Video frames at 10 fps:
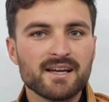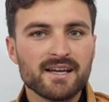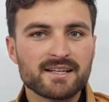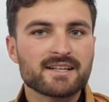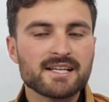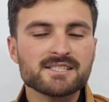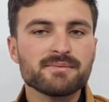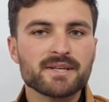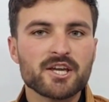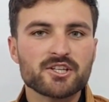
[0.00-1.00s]
In
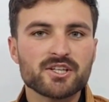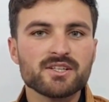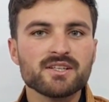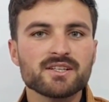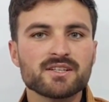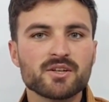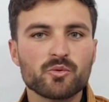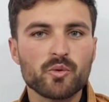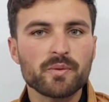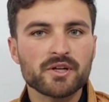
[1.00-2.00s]
classification,
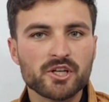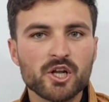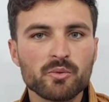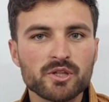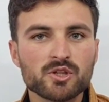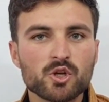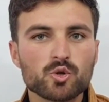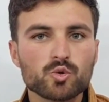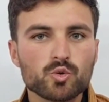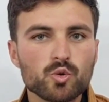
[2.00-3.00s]
we will deal with
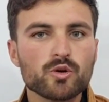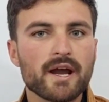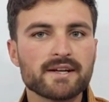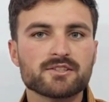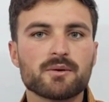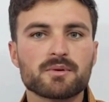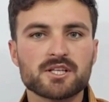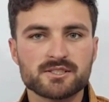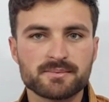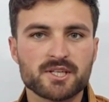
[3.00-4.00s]
two kinds of
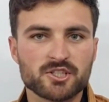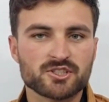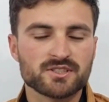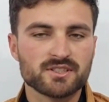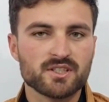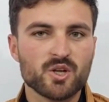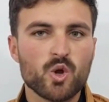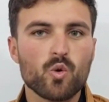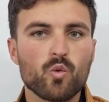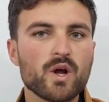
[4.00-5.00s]
classification.
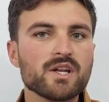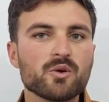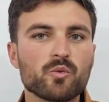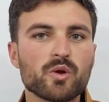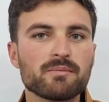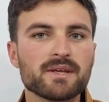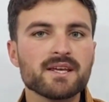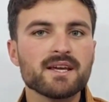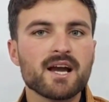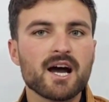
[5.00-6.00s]
One will
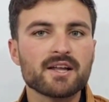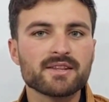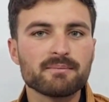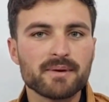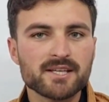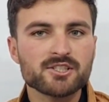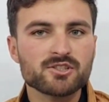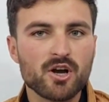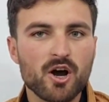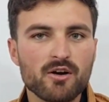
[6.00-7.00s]
be on the basis
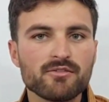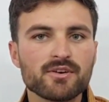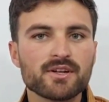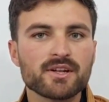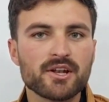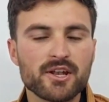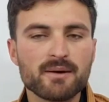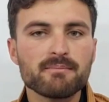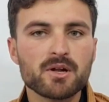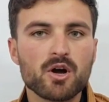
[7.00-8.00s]
of
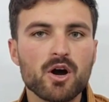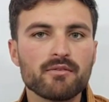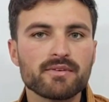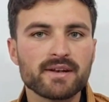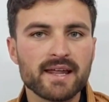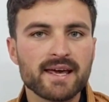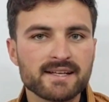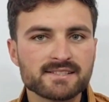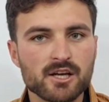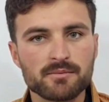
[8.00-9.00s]
number of
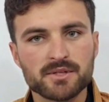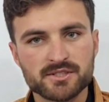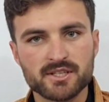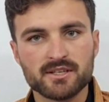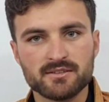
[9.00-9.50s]
layers of the cell,